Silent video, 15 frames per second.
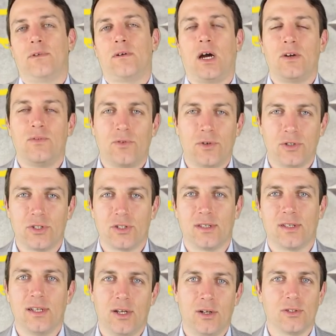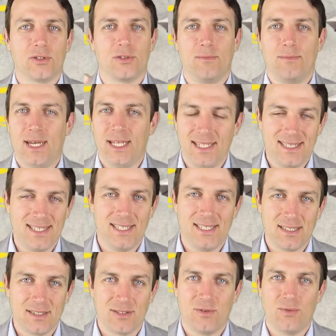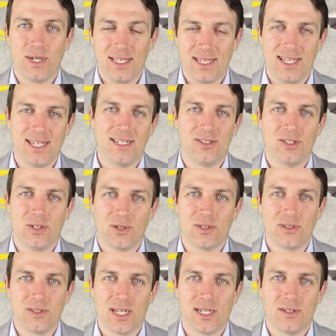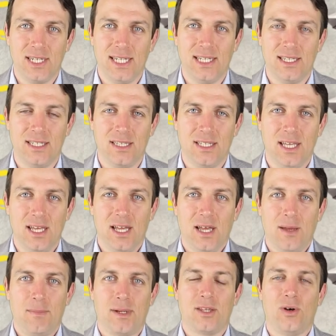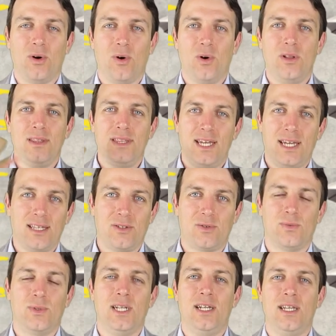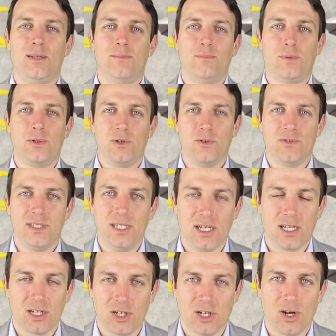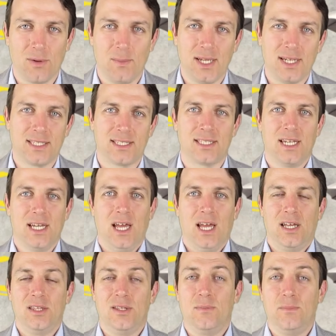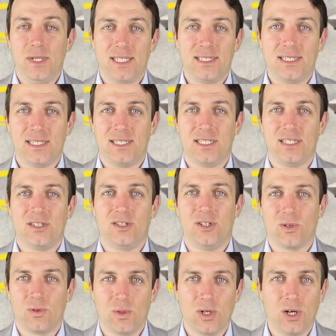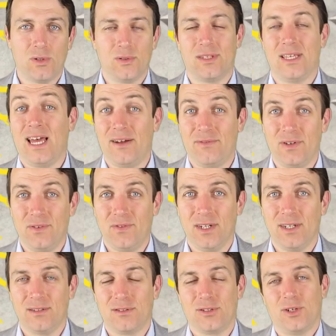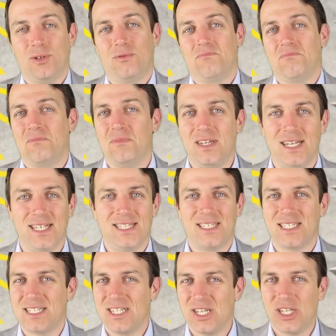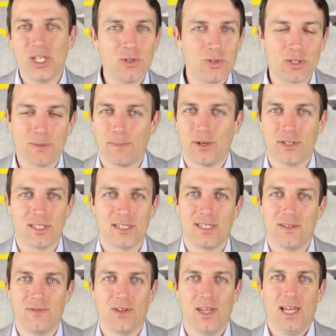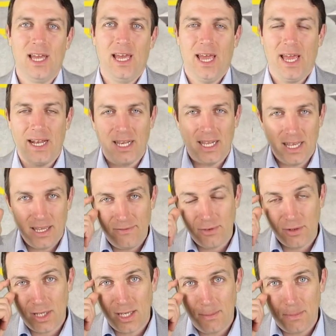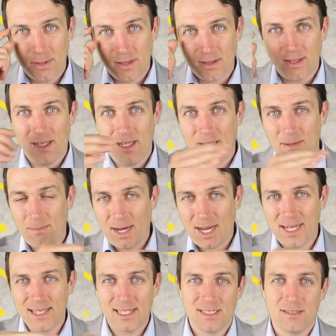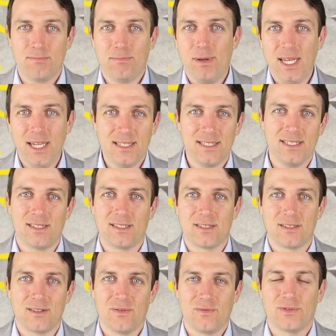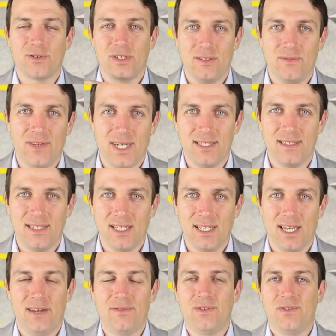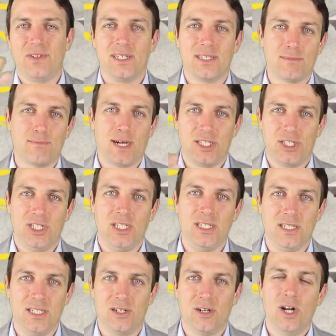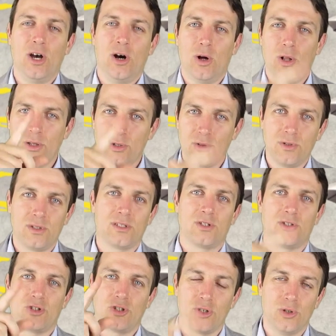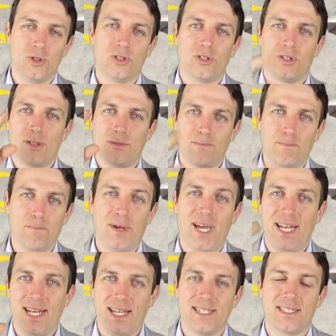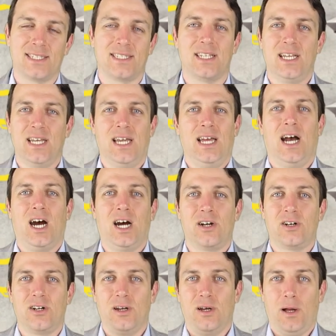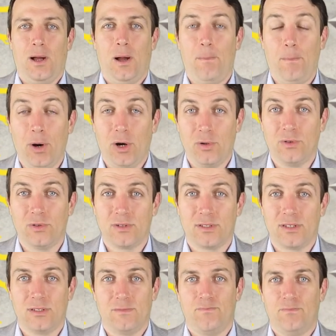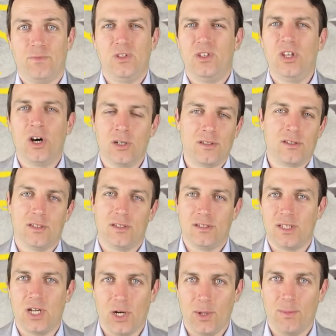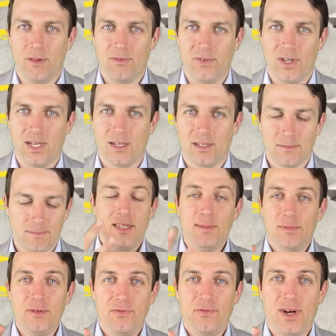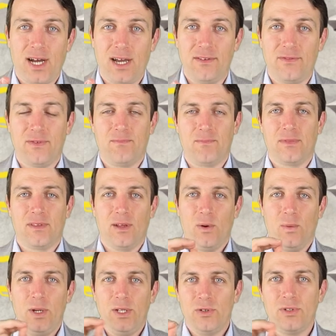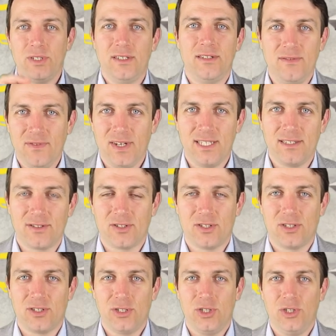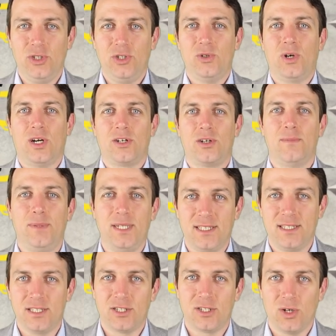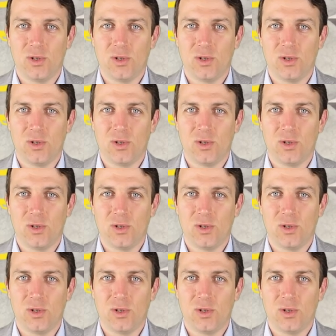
unfortunately also medicines when the doors are needed but all that really improves the economics the businesses the growth everything so it's a huge positive and if you keep it in mind as a basis for investing everything is much easier all those short-term panics are a bonus not a terrible thing number 5 when you're an investor you are a business